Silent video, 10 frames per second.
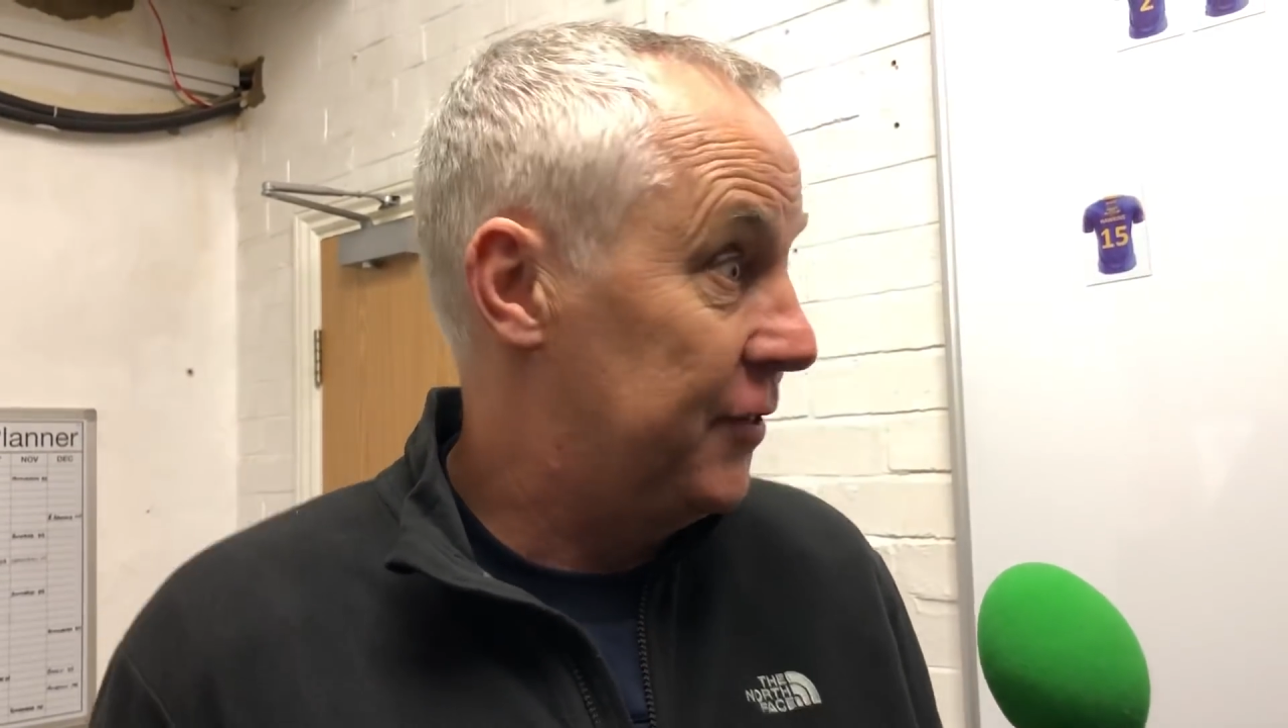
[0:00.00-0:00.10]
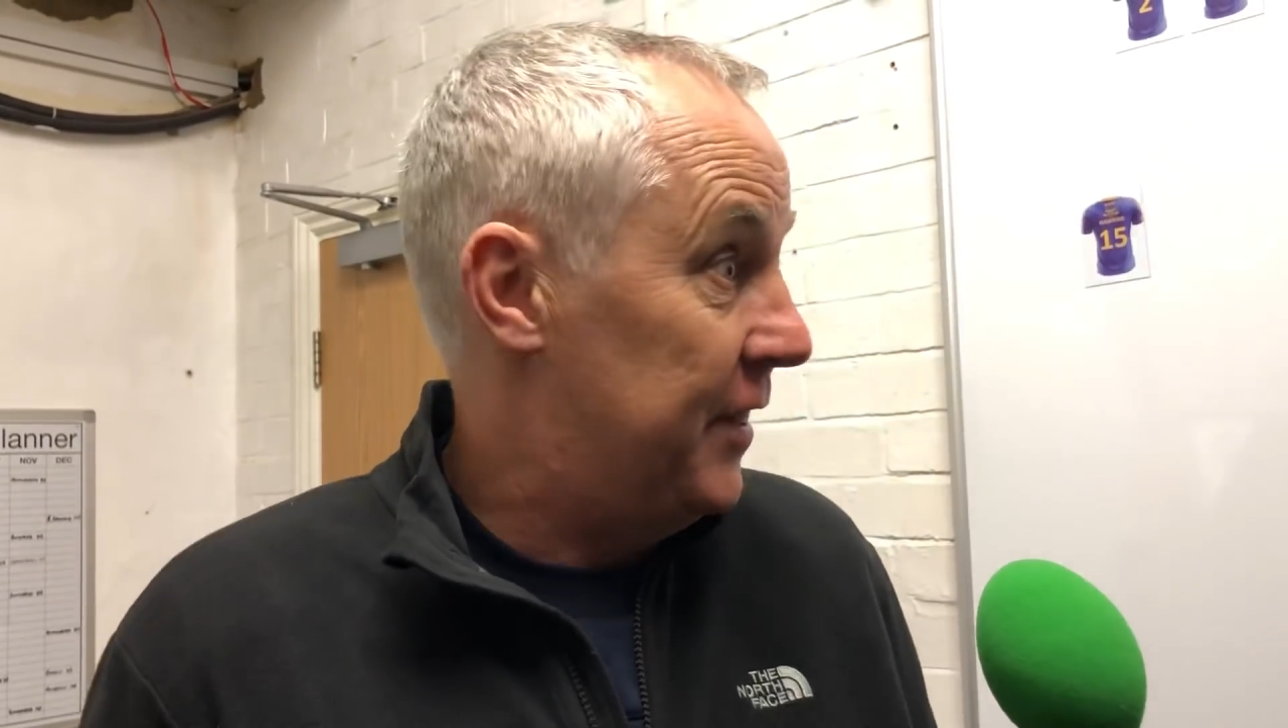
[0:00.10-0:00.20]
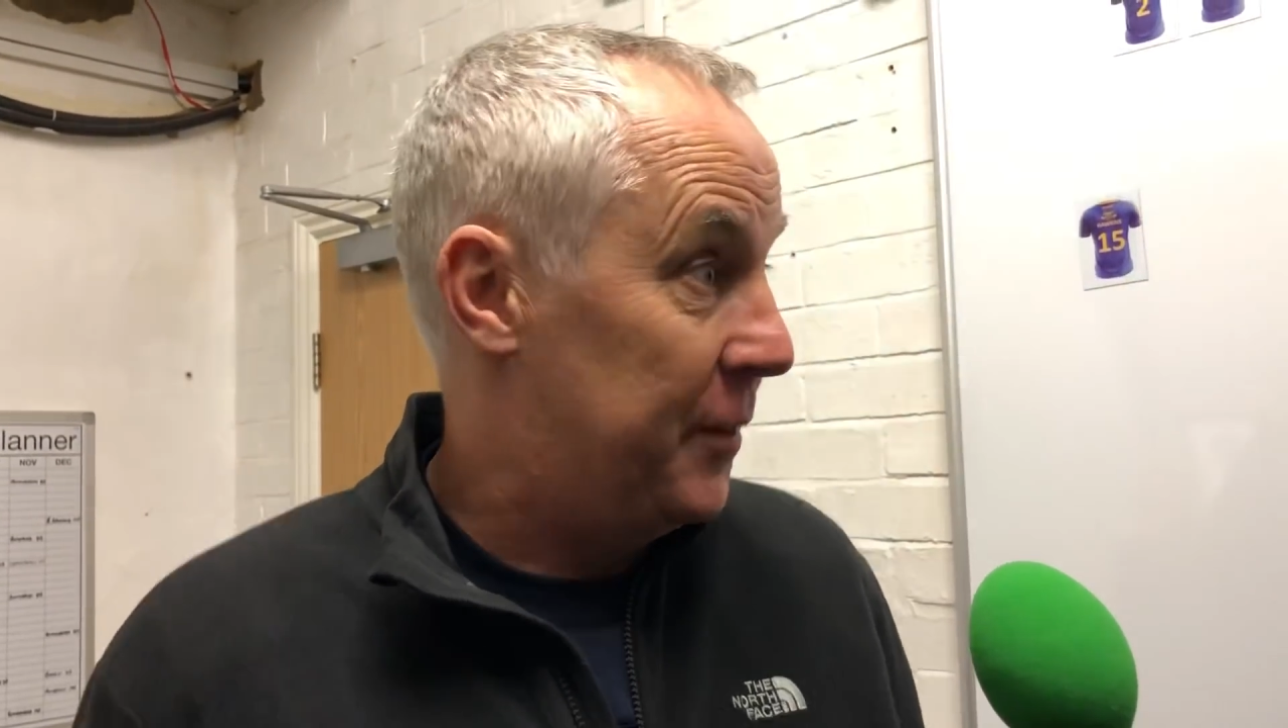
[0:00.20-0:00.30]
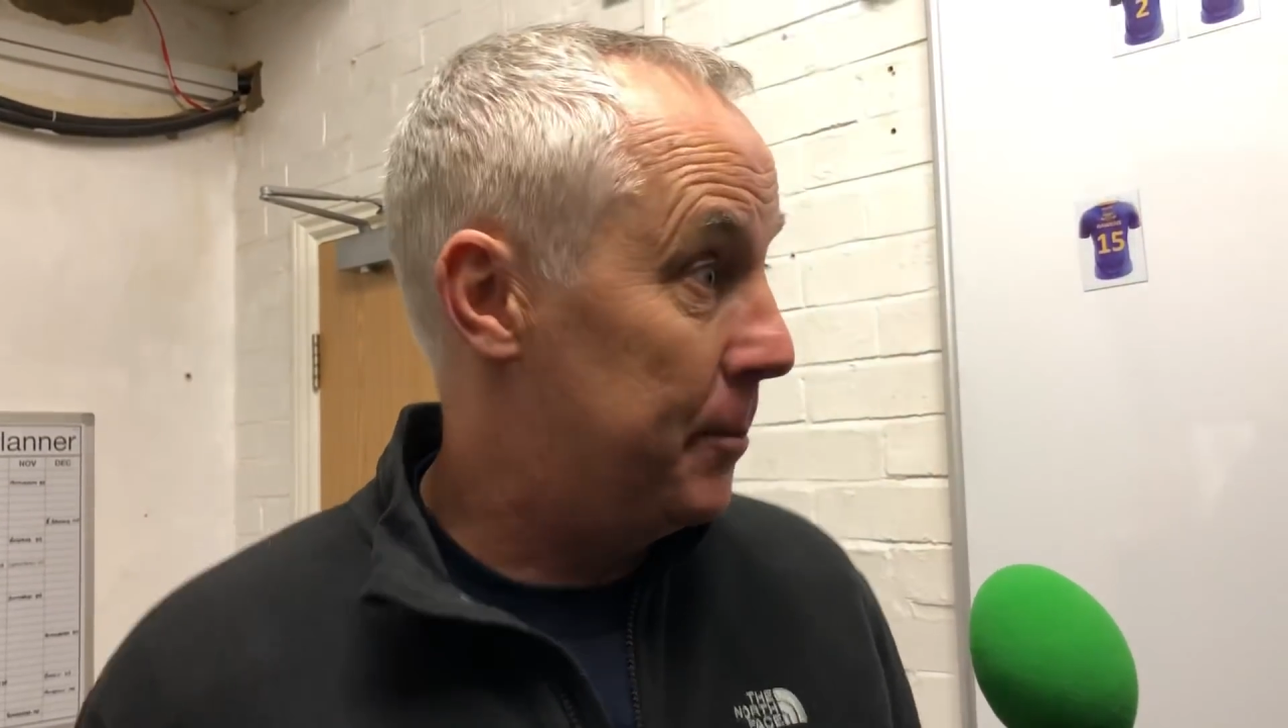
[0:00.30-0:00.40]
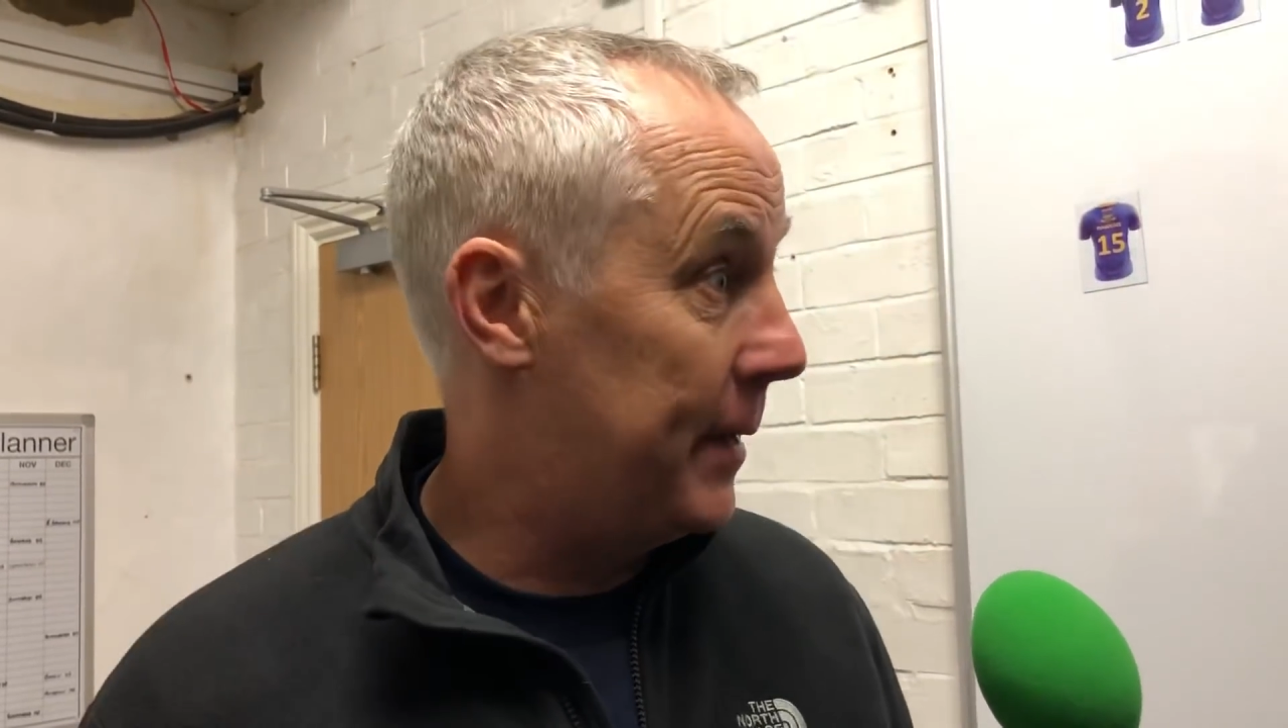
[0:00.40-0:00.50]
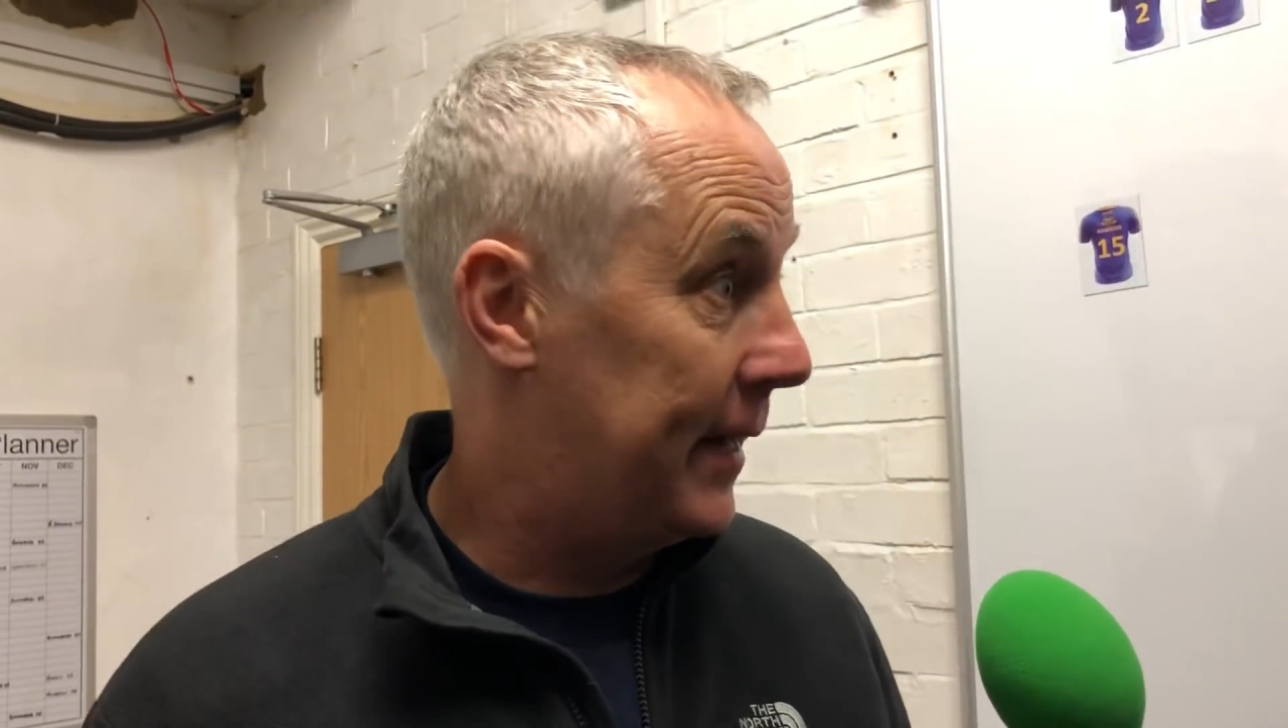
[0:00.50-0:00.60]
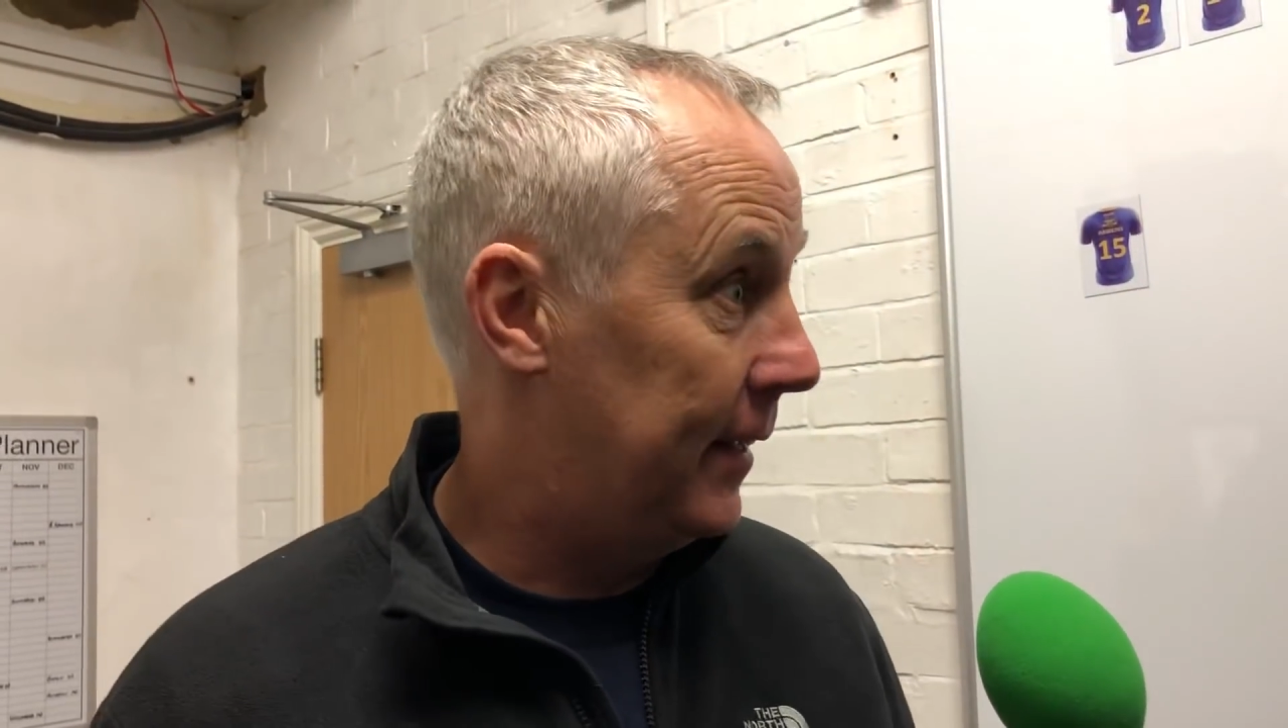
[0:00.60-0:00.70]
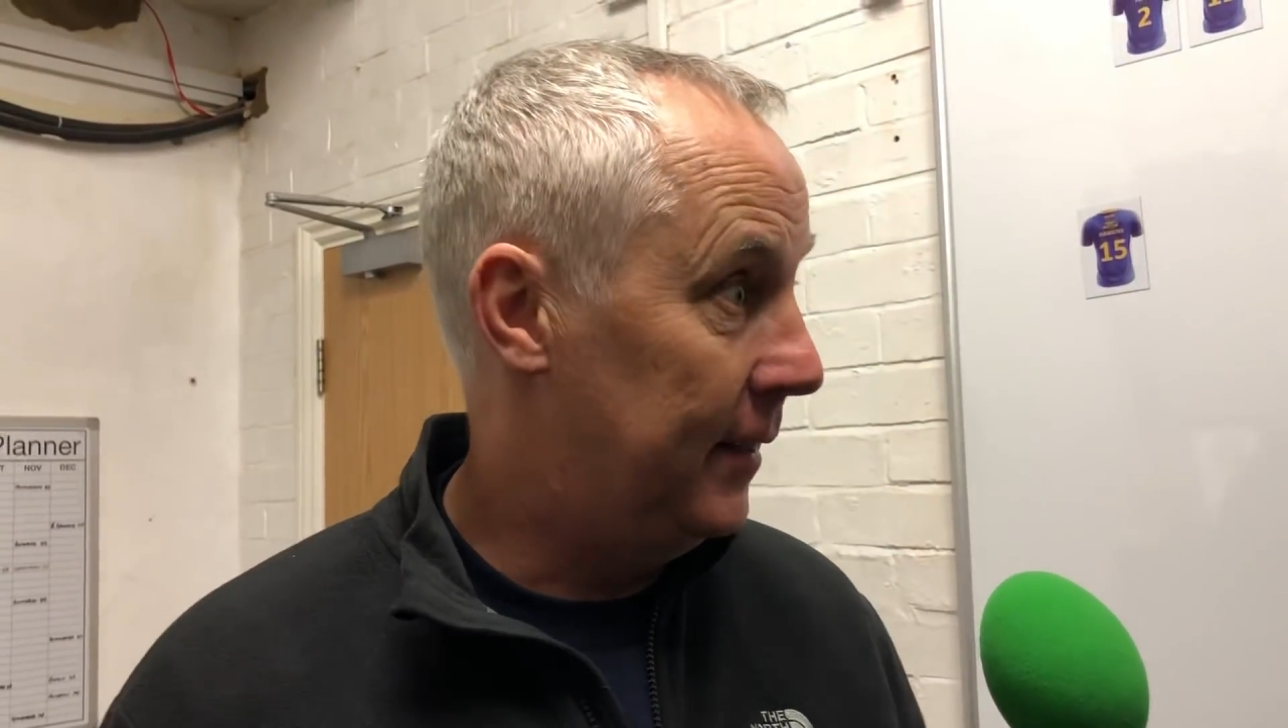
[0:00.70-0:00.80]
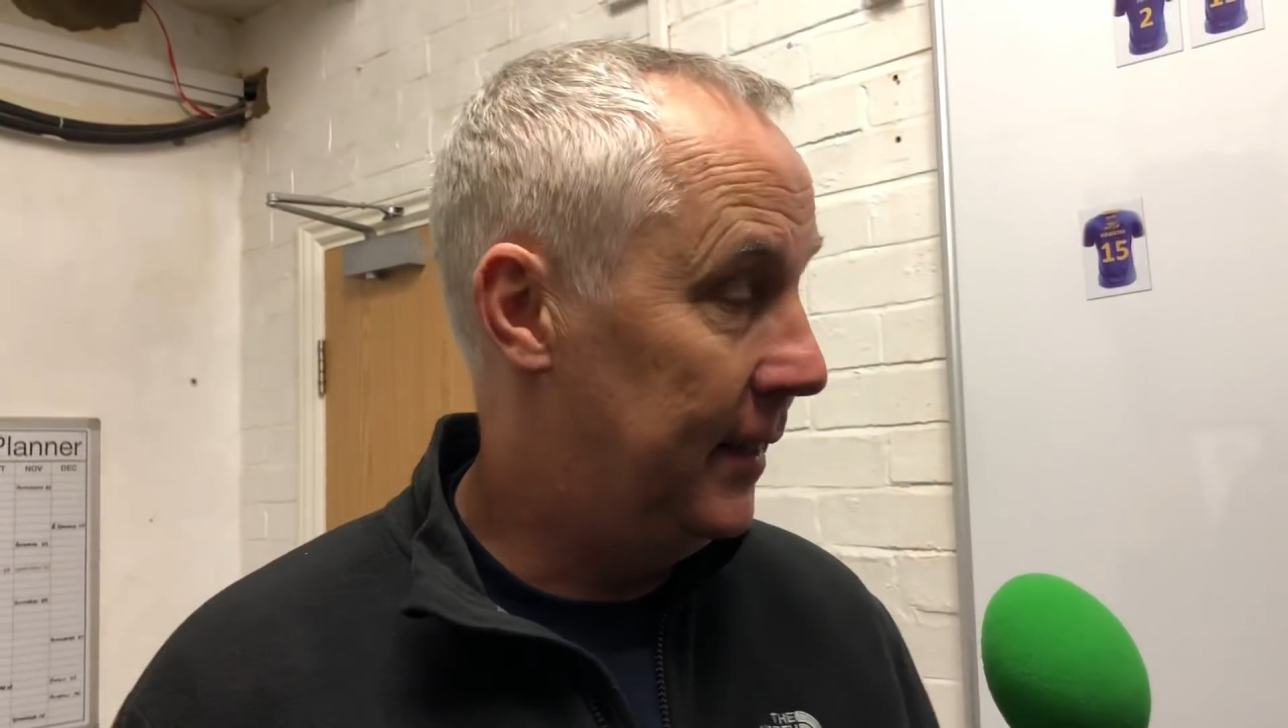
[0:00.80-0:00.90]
for anything better.